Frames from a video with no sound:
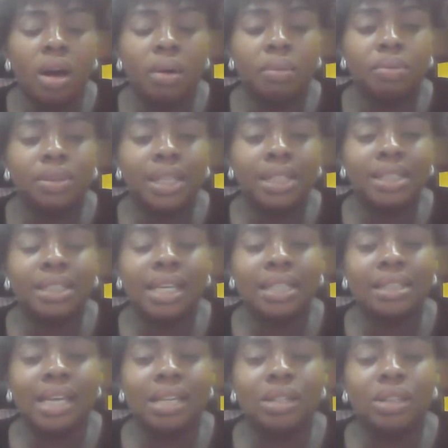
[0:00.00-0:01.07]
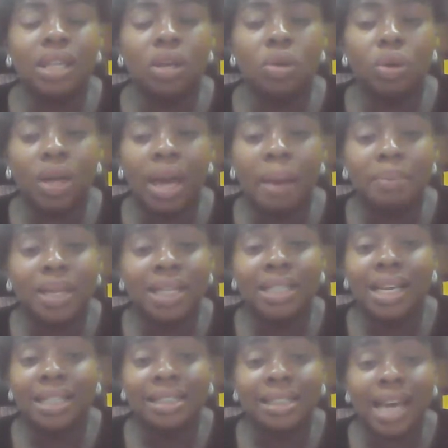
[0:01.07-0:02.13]
setting aside to say, okay, I'm
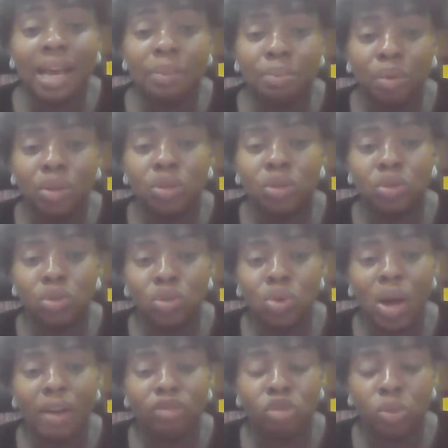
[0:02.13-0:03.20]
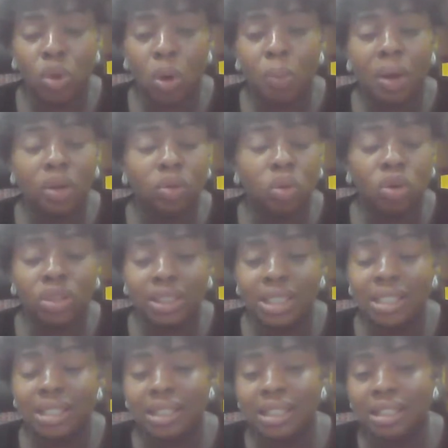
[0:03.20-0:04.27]
setting aside, but you have to be up and over
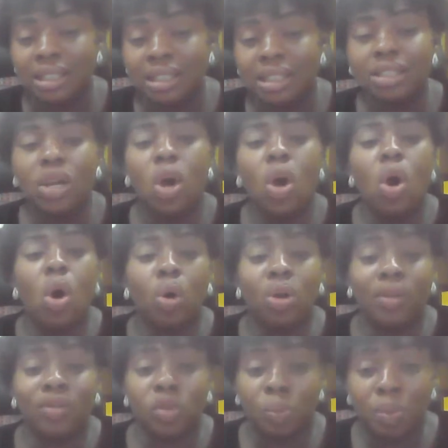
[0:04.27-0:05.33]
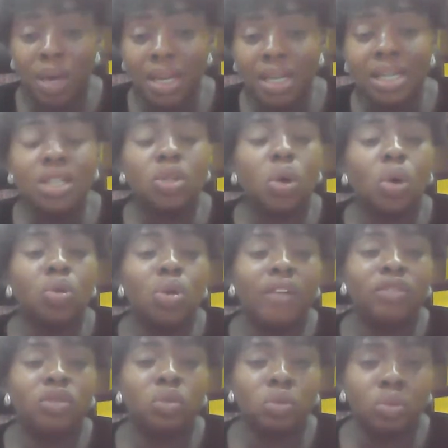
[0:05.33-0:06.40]
this, or you have to pay this, or you
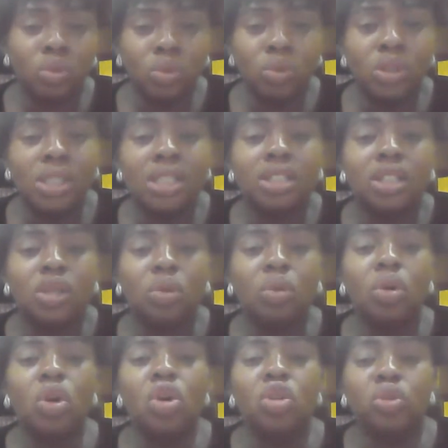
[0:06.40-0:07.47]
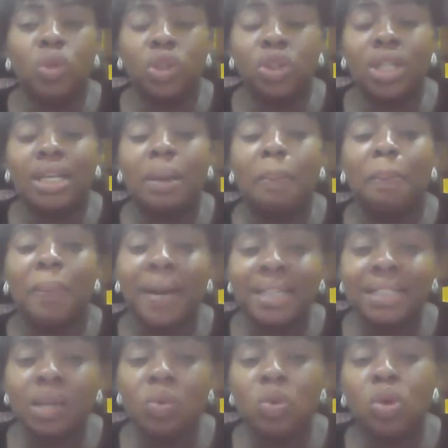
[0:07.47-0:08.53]
have to do this, to ensure that the
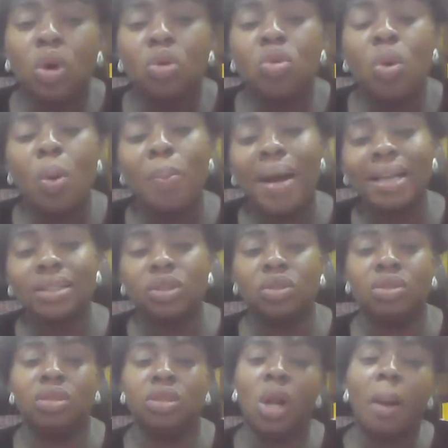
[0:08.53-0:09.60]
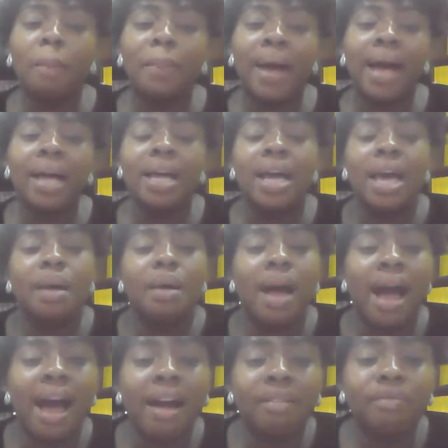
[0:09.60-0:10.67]
person will not go back to slumber
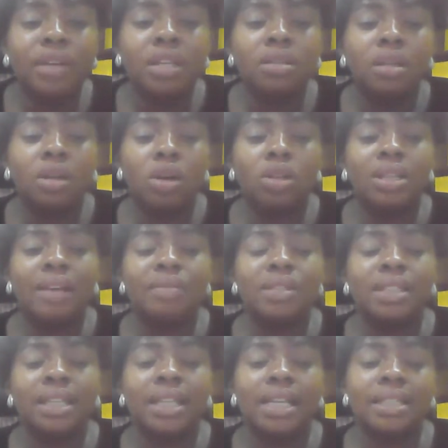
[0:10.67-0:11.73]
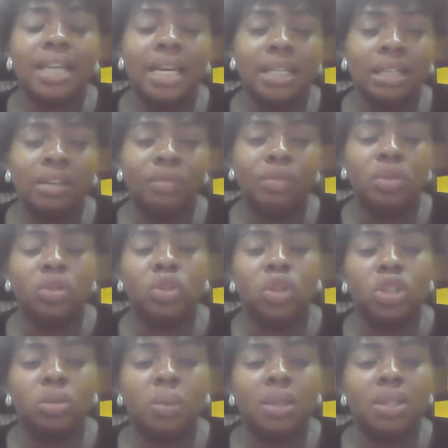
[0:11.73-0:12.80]
having the court having set aside the default
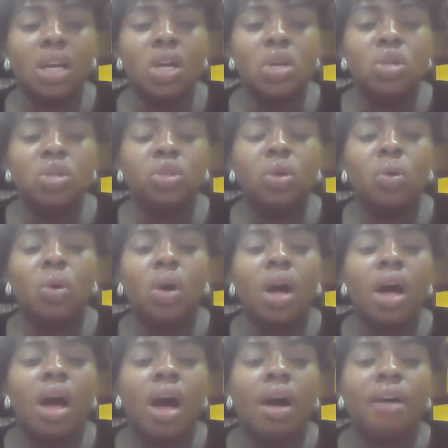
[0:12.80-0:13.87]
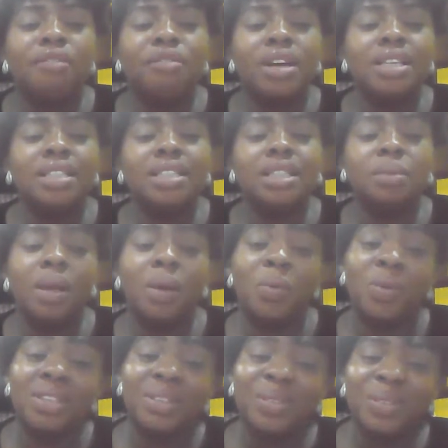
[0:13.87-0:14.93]
judgment. So, friends, it's been a
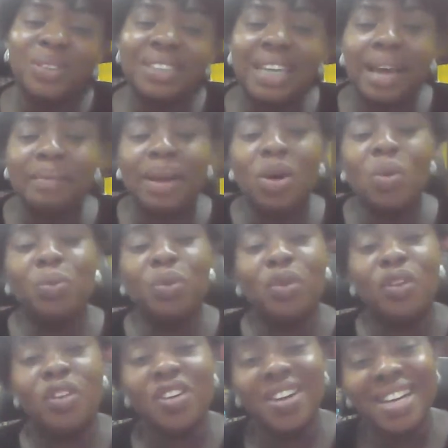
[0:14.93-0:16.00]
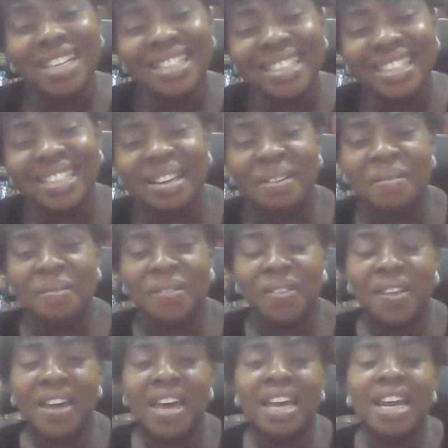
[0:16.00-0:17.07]
wonderful time. I hope you learned
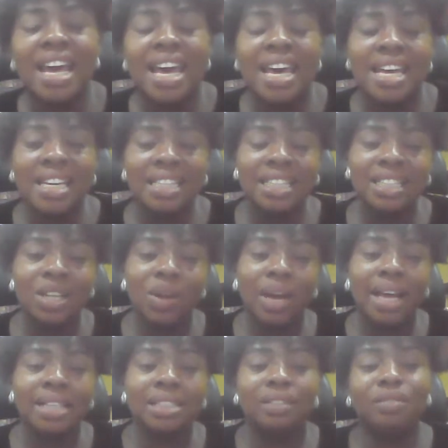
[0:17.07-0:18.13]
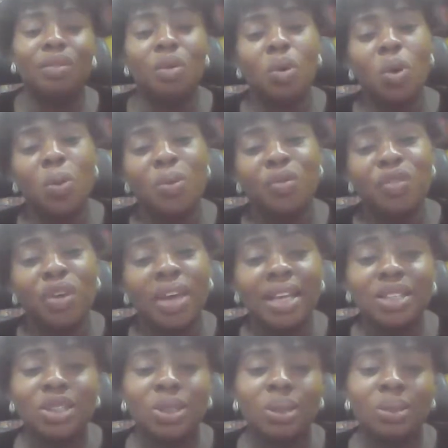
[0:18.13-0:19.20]
something. This is Lawyers Info Hub. If you're
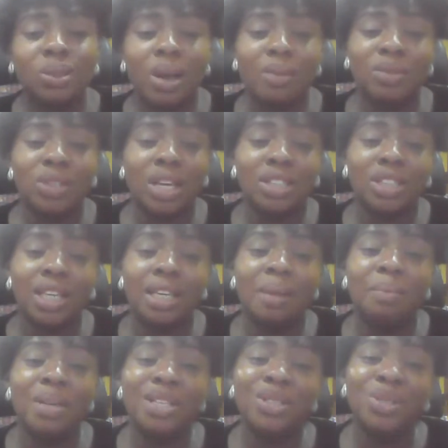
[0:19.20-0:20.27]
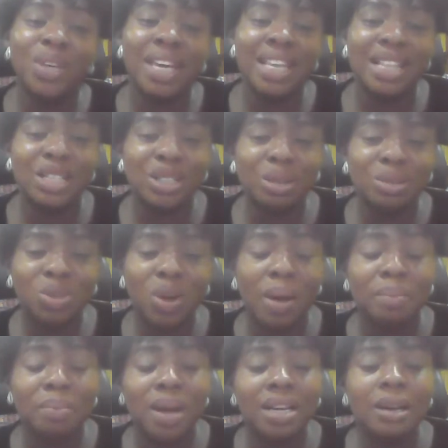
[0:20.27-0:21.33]
yet to subscribe to that channel, please do hit the
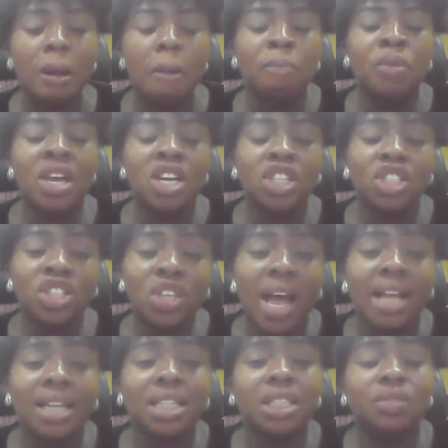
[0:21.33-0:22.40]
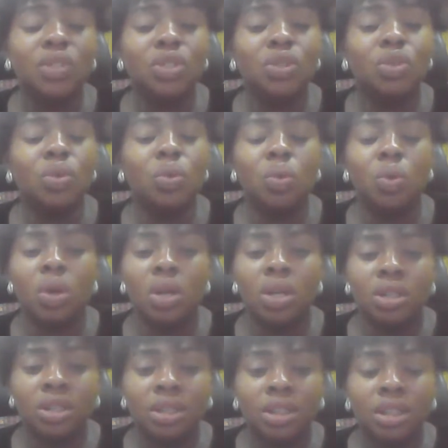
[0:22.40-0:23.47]
subscribe button. Share this video.
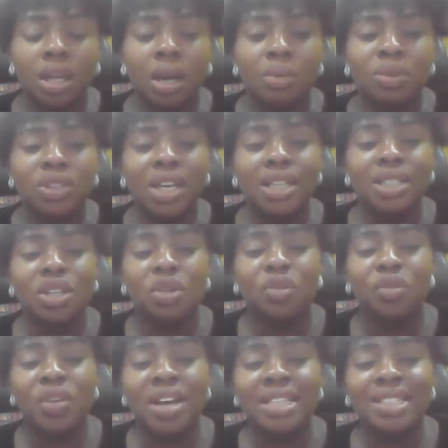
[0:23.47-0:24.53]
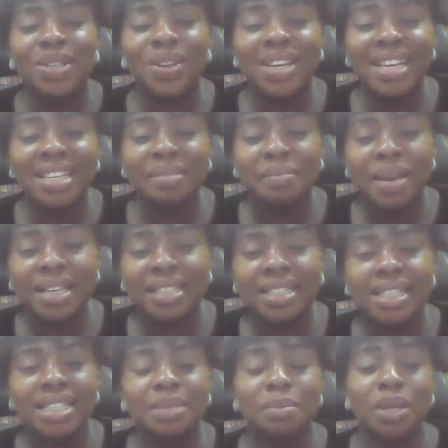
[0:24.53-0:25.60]
Share to your friends, colleagues,
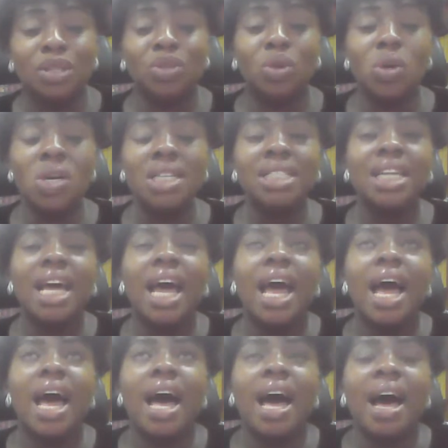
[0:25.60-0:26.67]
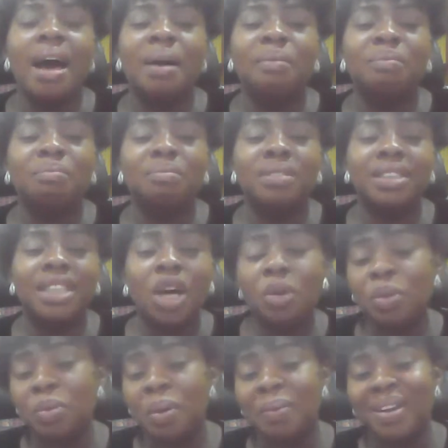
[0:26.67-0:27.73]
mentees, mentors. Tell
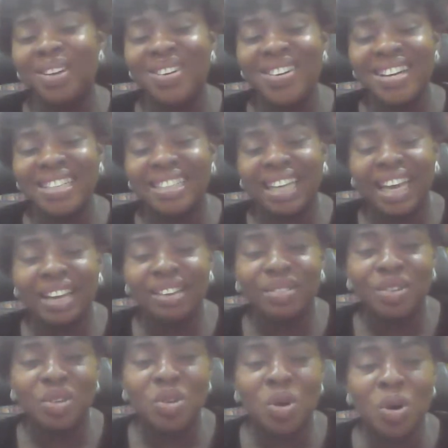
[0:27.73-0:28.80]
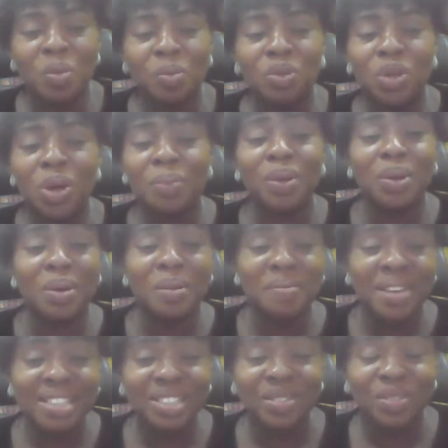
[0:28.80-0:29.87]
people about Lawyers Info Hub. Drop your
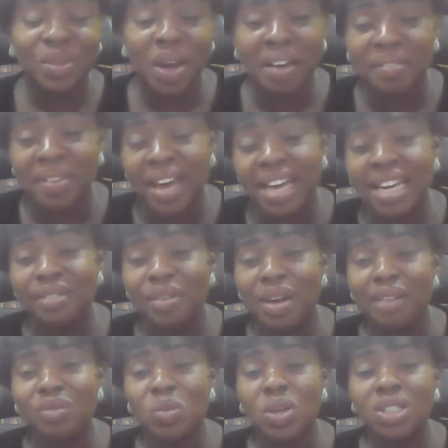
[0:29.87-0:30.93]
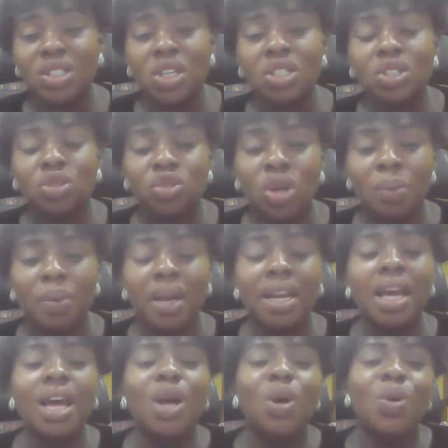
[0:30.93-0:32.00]
comments if you have any. If you have questions, drop
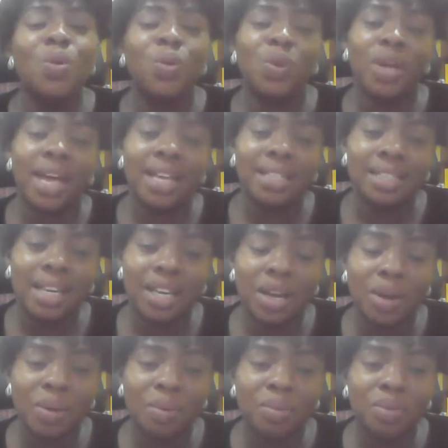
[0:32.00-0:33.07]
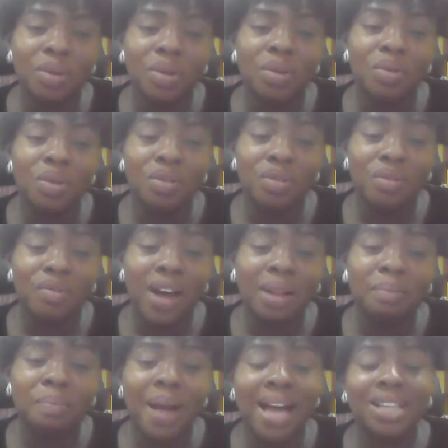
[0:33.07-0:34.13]
it. We'll we'll
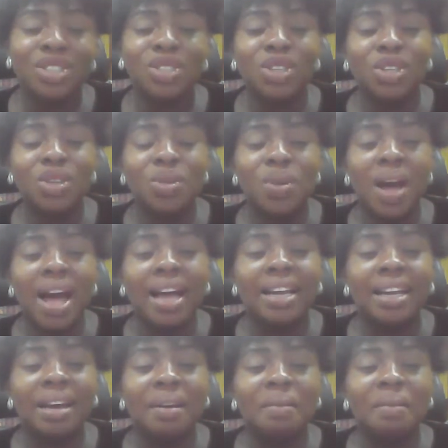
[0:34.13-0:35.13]
revert back to you, and